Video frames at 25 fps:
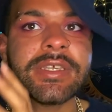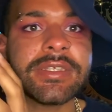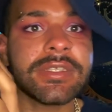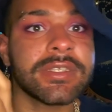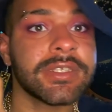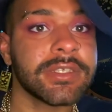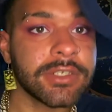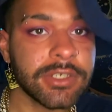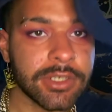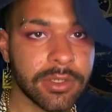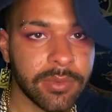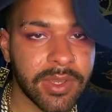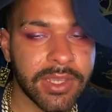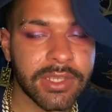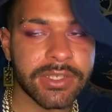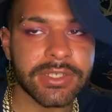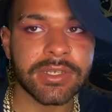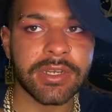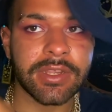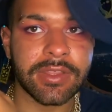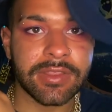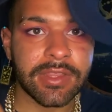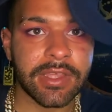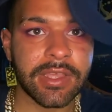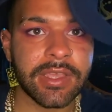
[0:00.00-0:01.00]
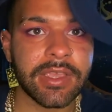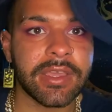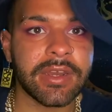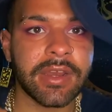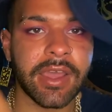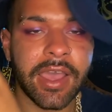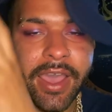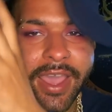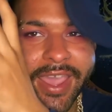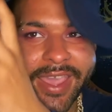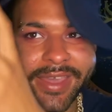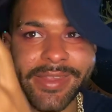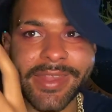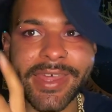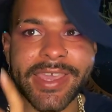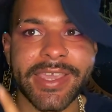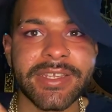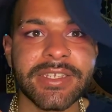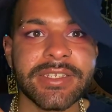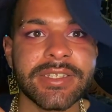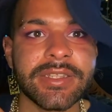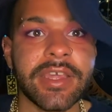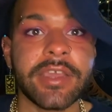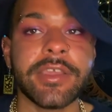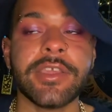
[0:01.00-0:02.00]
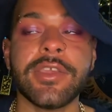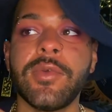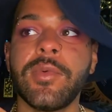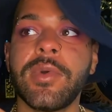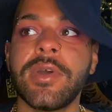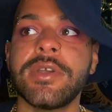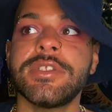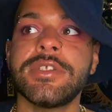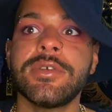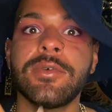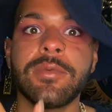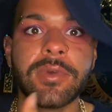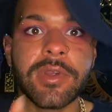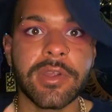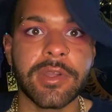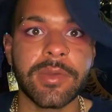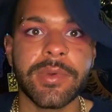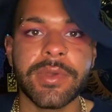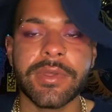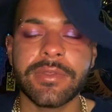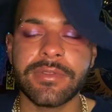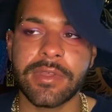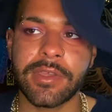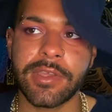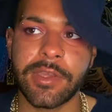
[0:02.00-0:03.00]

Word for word: a situation, a thing in a high light that you want to work with,